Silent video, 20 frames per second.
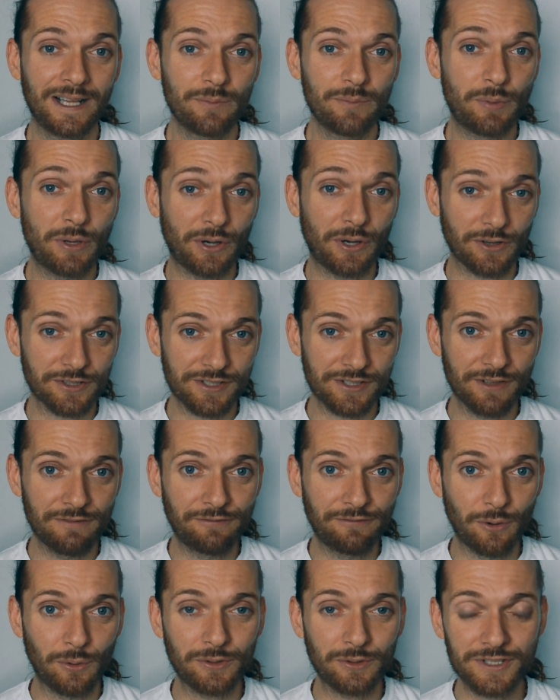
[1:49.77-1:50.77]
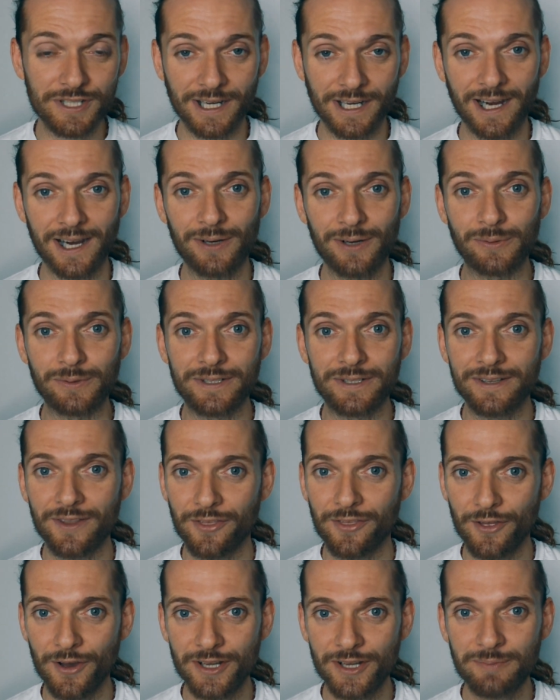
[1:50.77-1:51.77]
because the votes count.
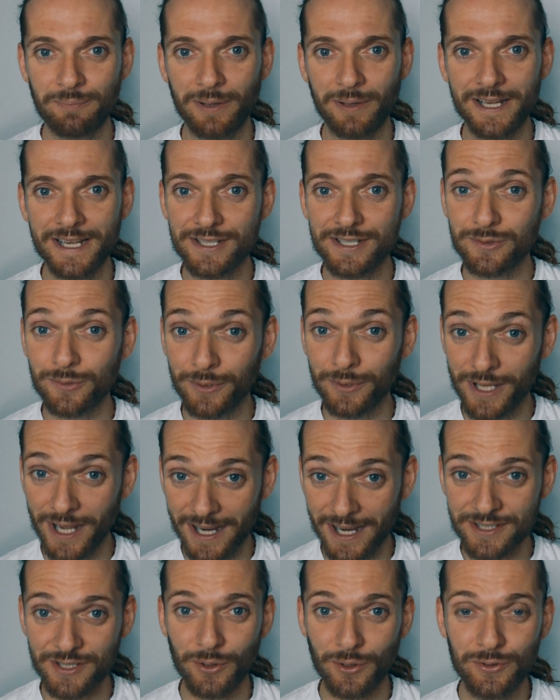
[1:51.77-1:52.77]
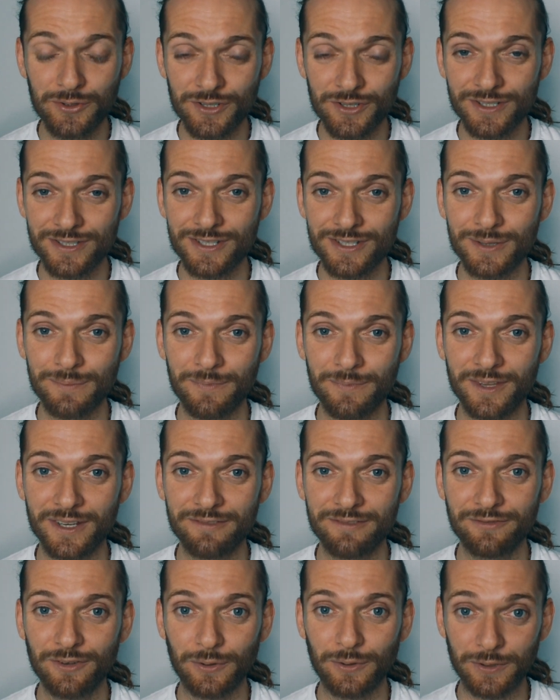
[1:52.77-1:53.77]
Third place only has a hundred and something
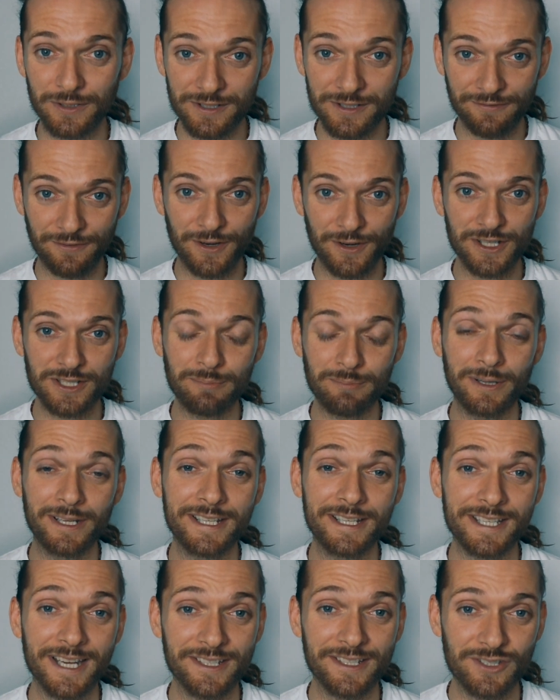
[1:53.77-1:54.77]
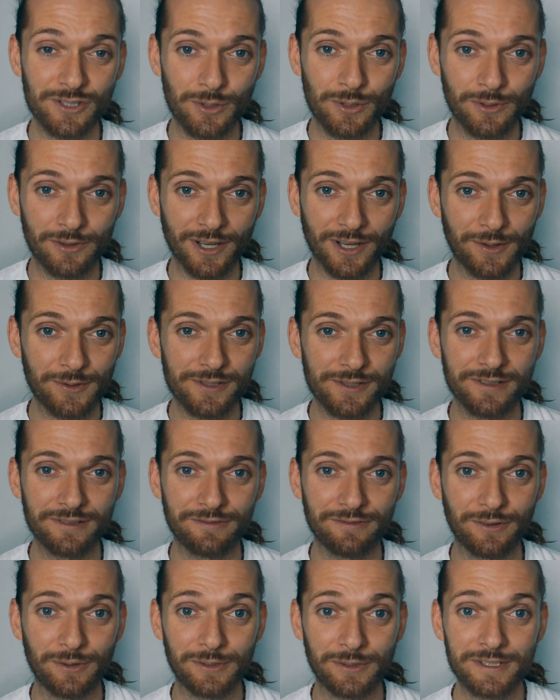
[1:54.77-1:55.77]
votes. First place has two thousand
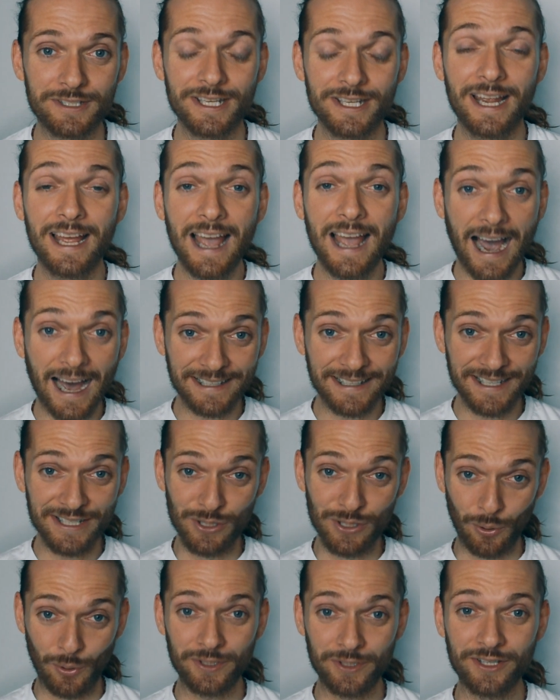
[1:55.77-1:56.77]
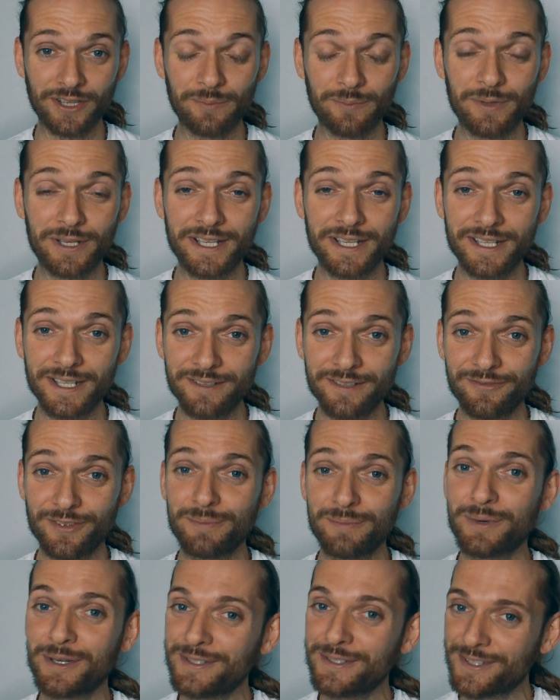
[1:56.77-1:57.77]
votes. Had I known at the beginning of the
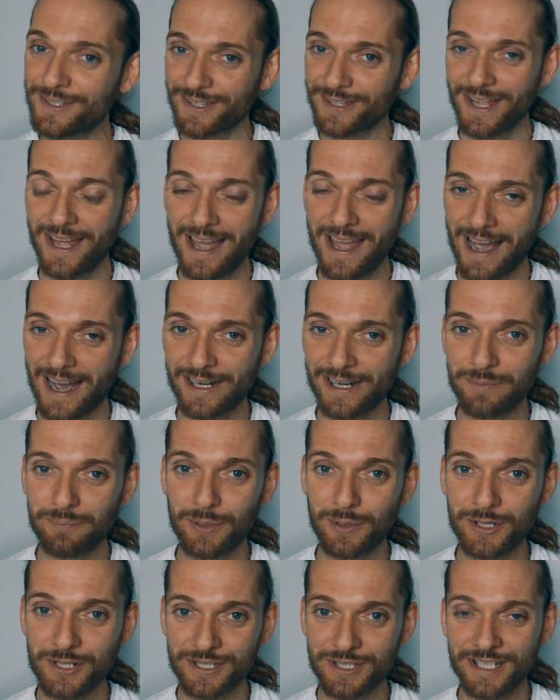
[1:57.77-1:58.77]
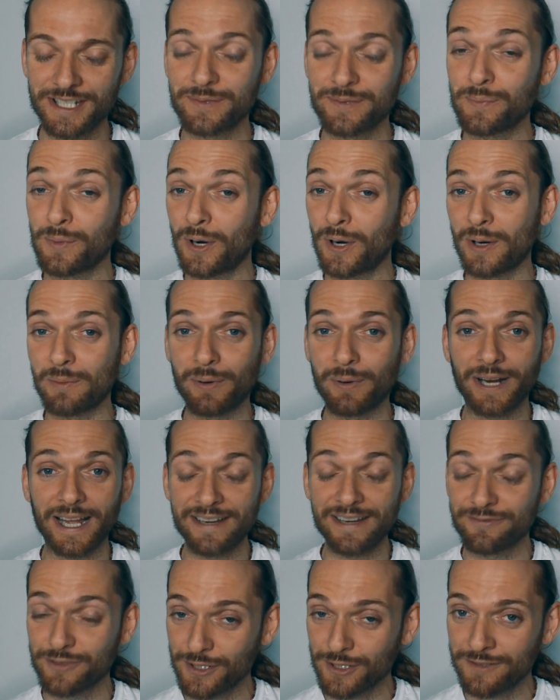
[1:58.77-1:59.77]
month, I'd have pushed this more, but
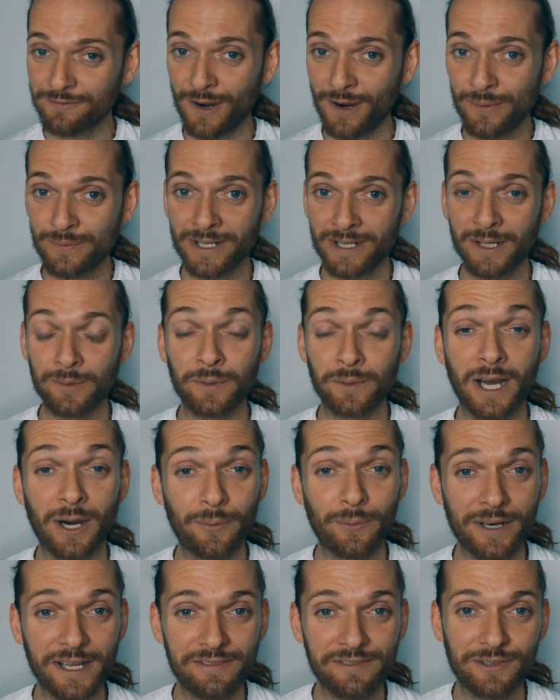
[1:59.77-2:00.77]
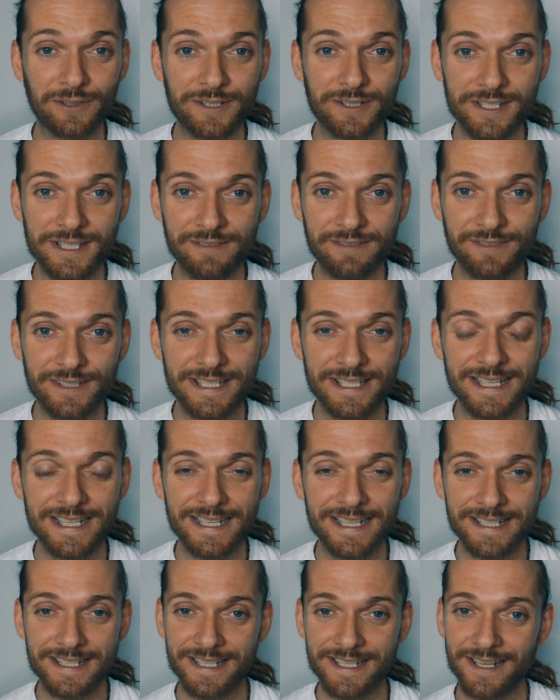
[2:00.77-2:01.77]
I've just found out now when I've got seven
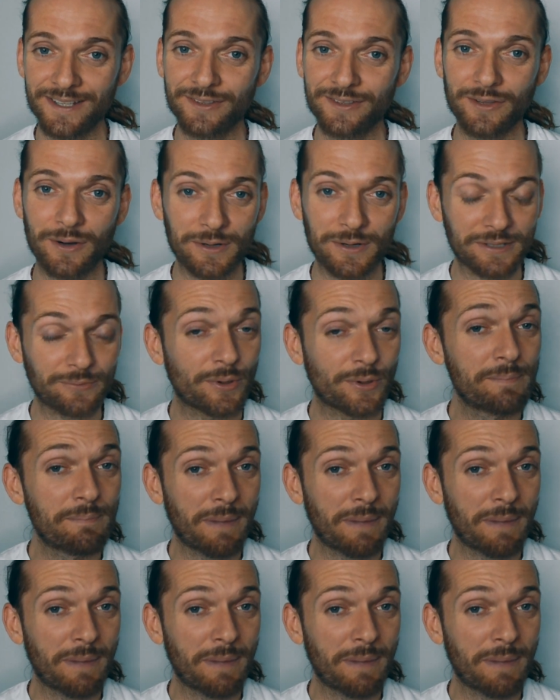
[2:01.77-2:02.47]
days, and I thought we